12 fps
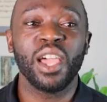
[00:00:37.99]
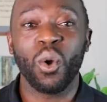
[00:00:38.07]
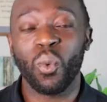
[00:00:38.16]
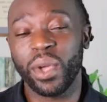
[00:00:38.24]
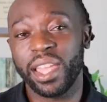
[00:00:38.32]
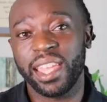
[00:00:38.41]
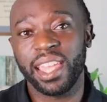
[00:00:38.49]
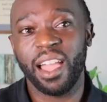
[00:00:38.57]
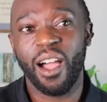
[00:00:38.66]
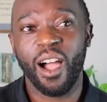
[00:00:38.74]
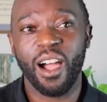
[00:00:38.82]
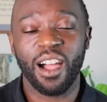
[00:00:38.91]

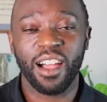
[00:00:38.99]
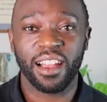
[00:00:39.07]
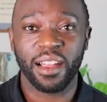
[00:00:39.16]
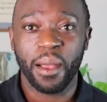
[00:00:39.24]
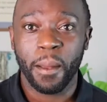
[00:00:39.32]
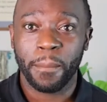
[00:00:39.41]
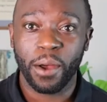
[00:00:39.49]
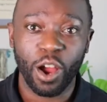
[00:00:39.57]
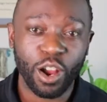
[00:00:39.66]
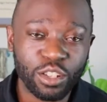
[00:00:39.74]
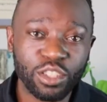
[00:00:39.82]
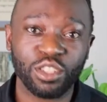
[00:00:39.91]
We are
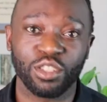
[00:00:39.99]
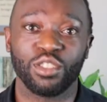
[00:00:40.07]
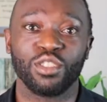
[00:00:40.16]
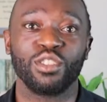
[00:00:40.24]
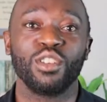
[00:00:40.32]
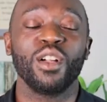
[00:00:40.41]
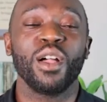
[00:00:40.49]
personal